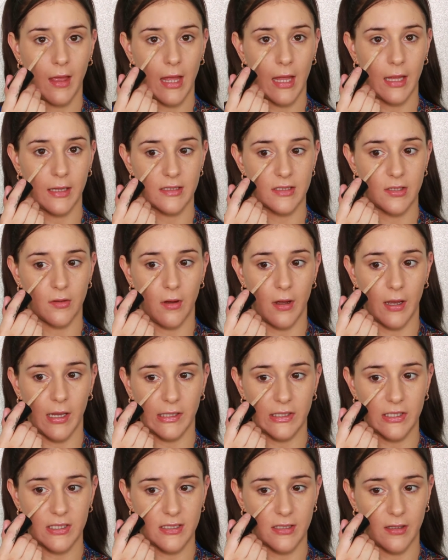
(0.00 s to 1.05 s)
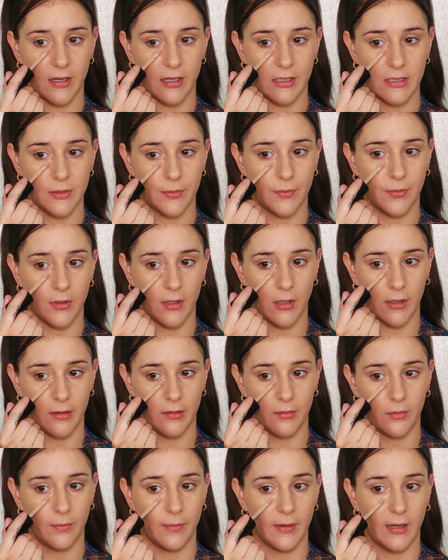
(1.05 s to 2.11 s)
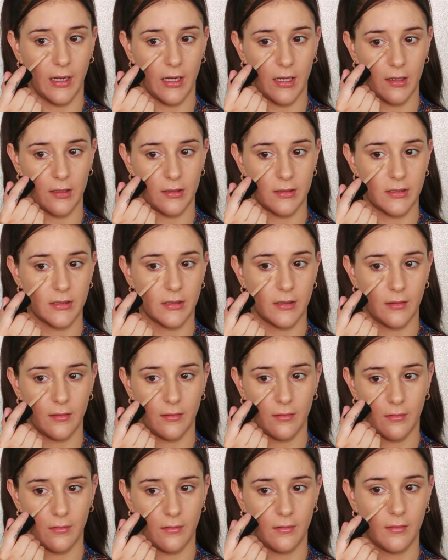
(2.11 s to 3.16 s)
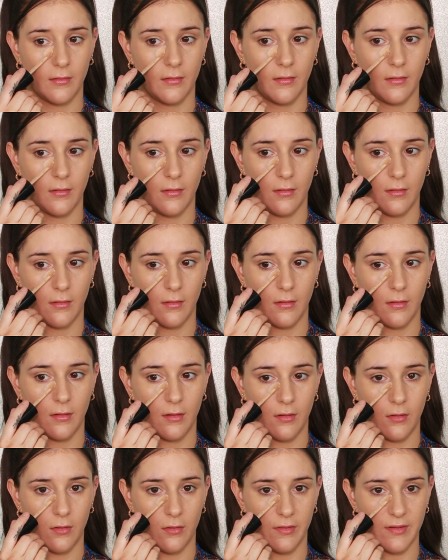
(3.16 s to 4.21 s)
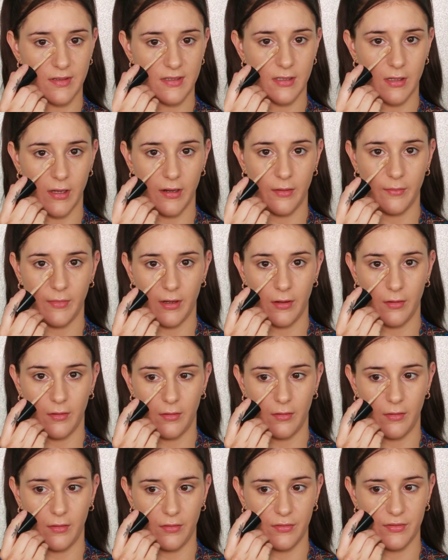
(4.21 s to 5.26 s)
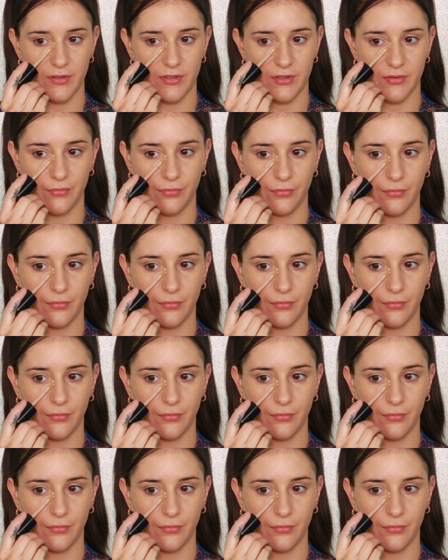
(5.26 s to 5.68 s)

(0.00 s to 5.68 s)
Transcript: And so I just like to put a little bit on the side of my nose,